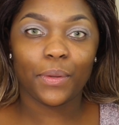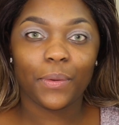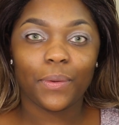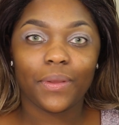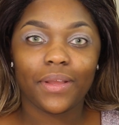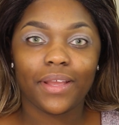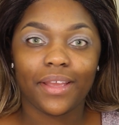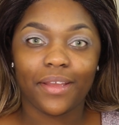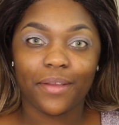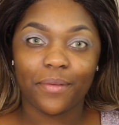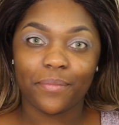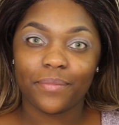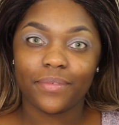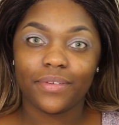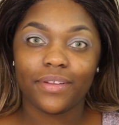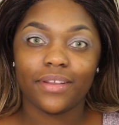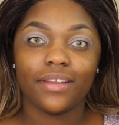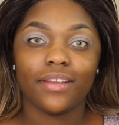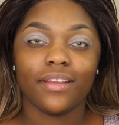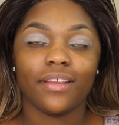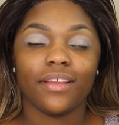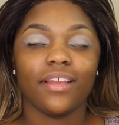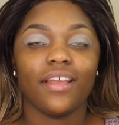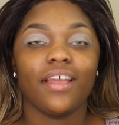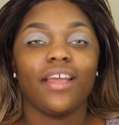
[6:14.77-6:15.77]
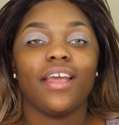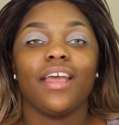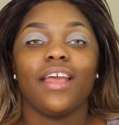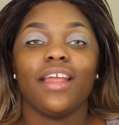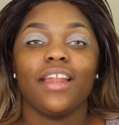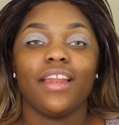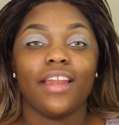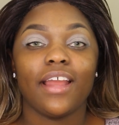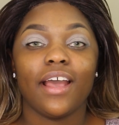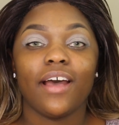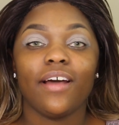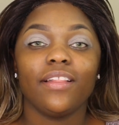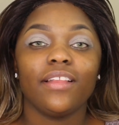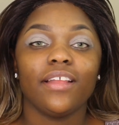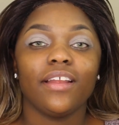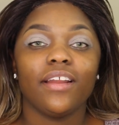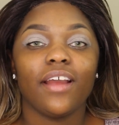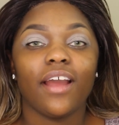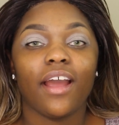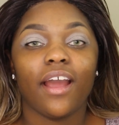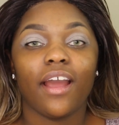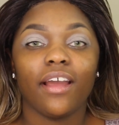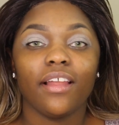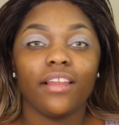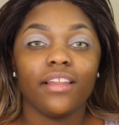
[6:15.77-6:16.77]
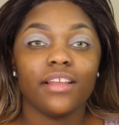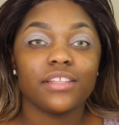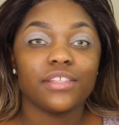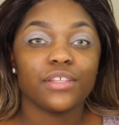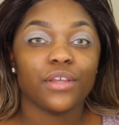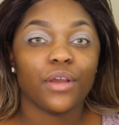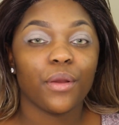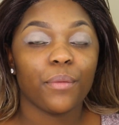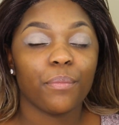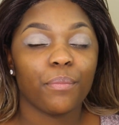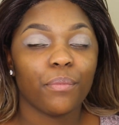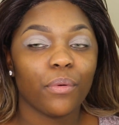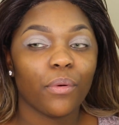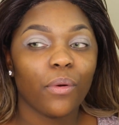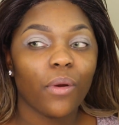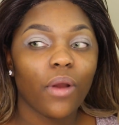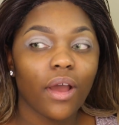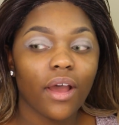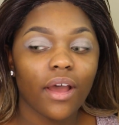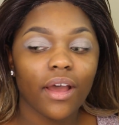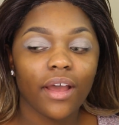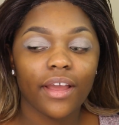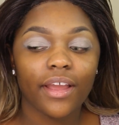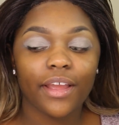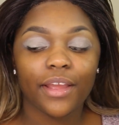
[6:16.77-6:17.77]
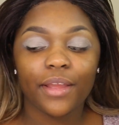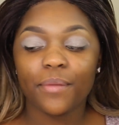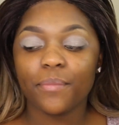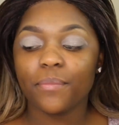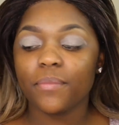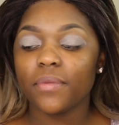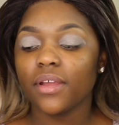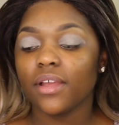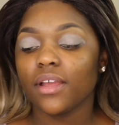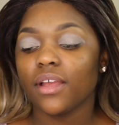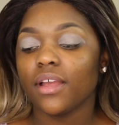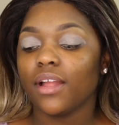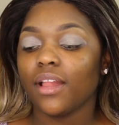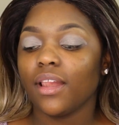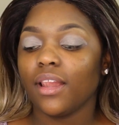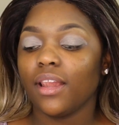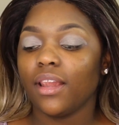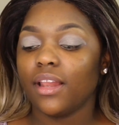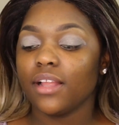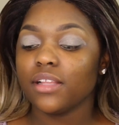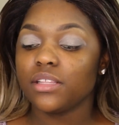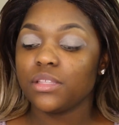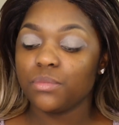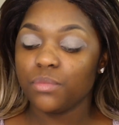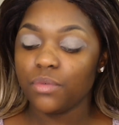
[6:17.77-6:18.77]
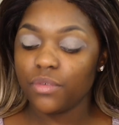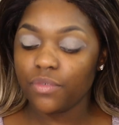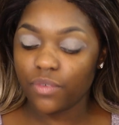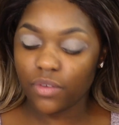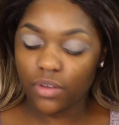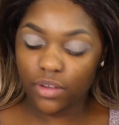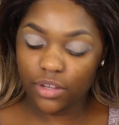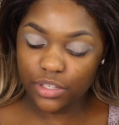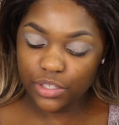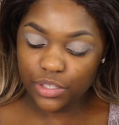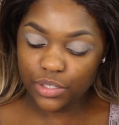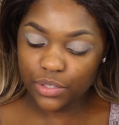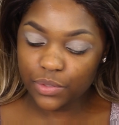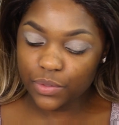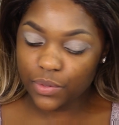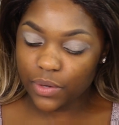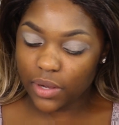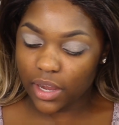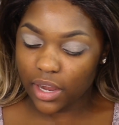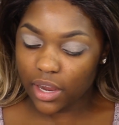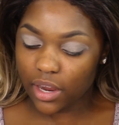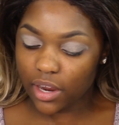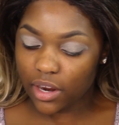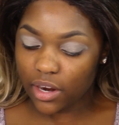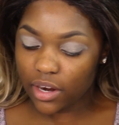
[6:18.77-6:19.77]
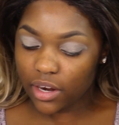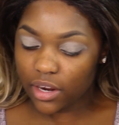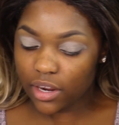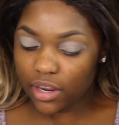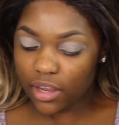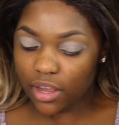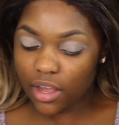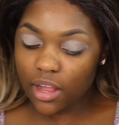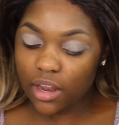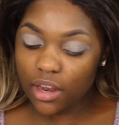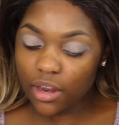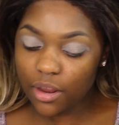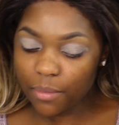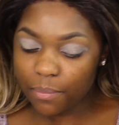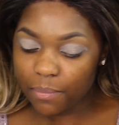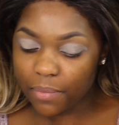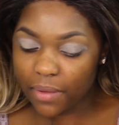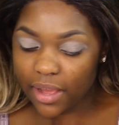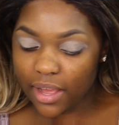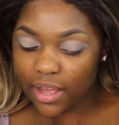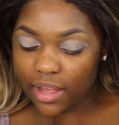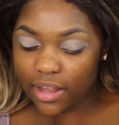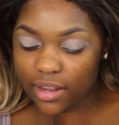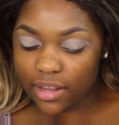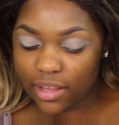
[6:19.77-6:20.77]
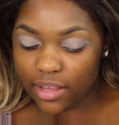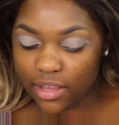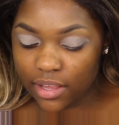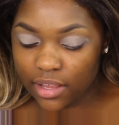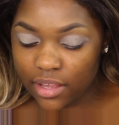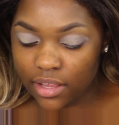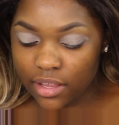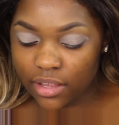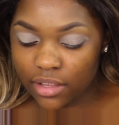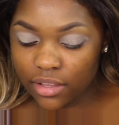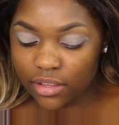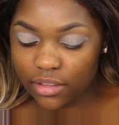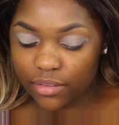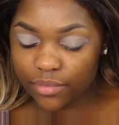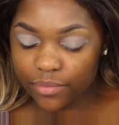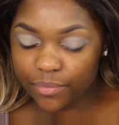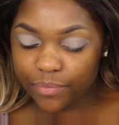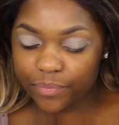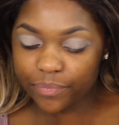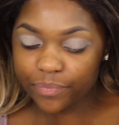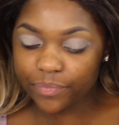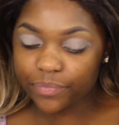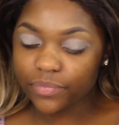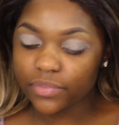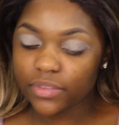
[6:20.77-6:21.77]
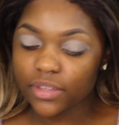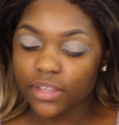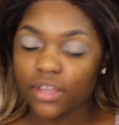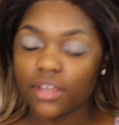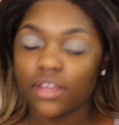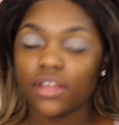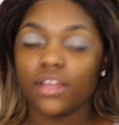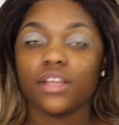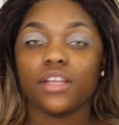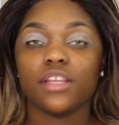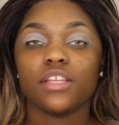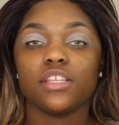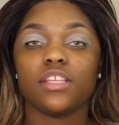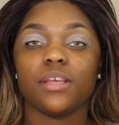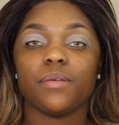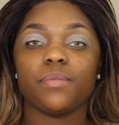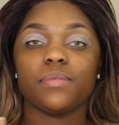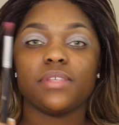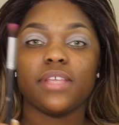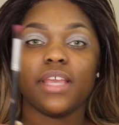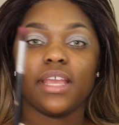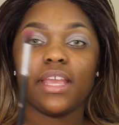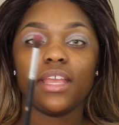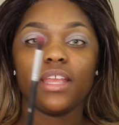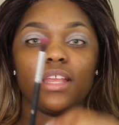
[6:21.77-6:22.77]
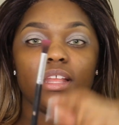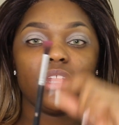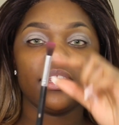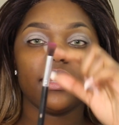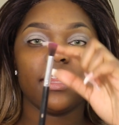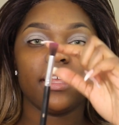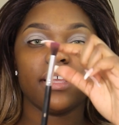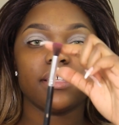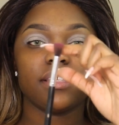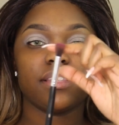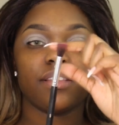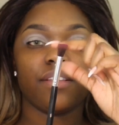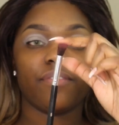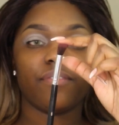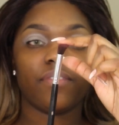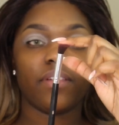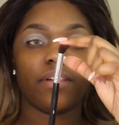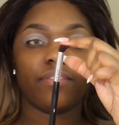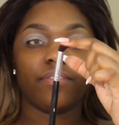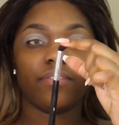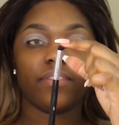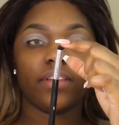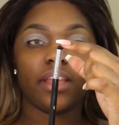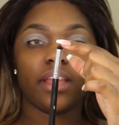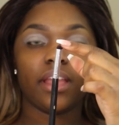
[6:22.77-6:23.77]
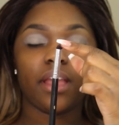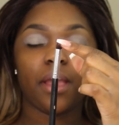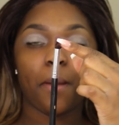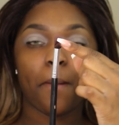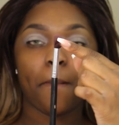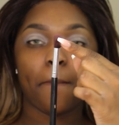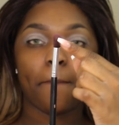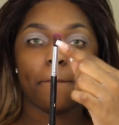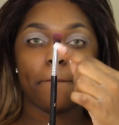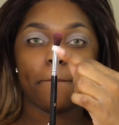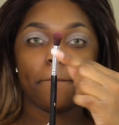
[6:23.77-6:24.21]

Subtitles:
Okay, now that our eyelids are primed, let's move on to our color palette. So I'm taking this fluffy